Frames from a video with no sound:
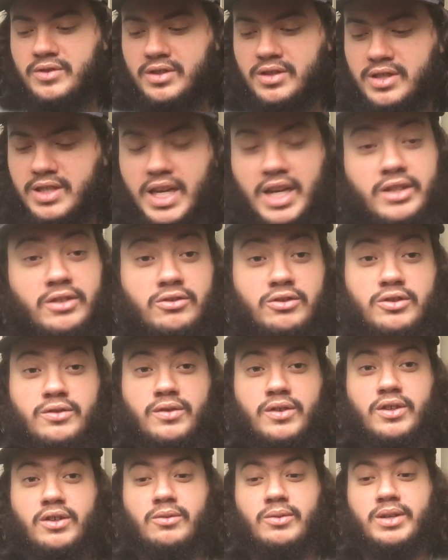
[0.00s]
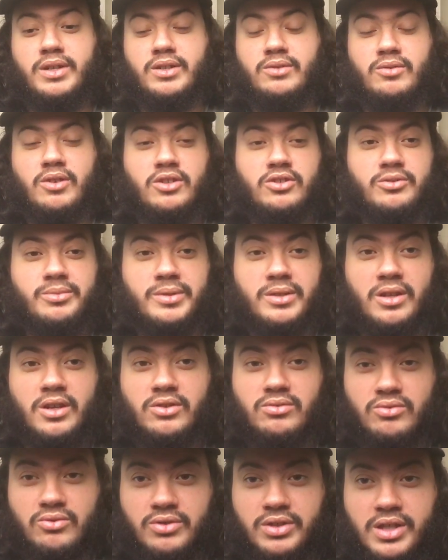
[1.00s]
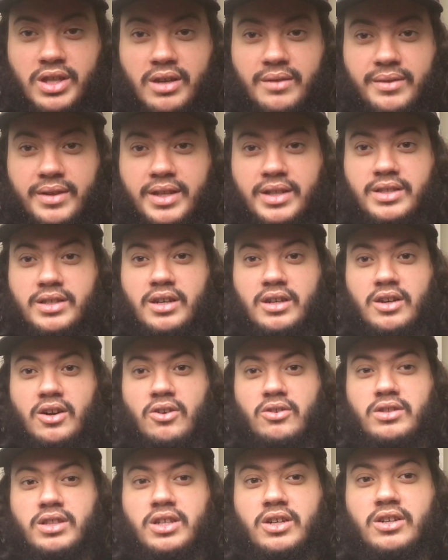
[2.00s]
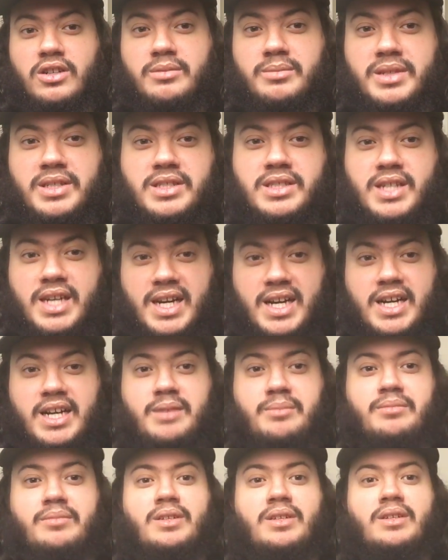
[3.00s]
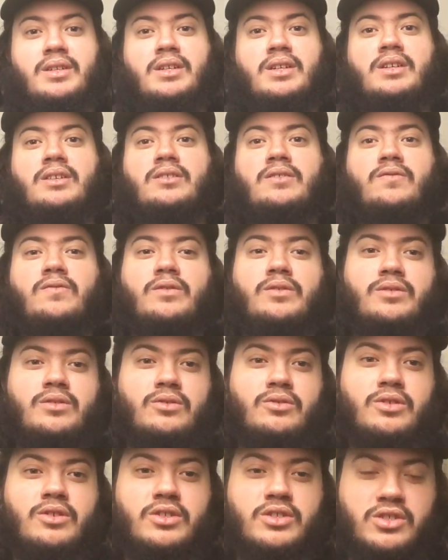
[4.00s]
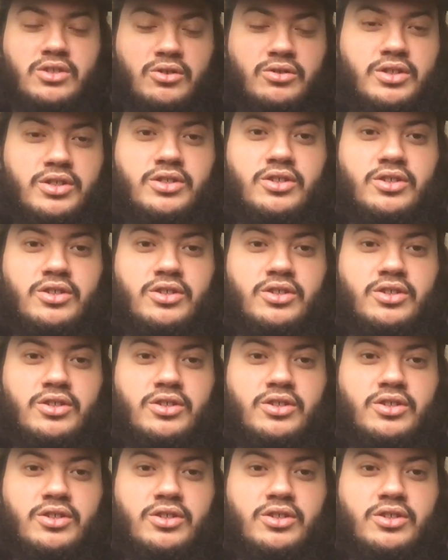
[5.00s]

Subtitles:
Sad news for one of the Raw superstars, Rusev. He's currently going to miss time due to shoulder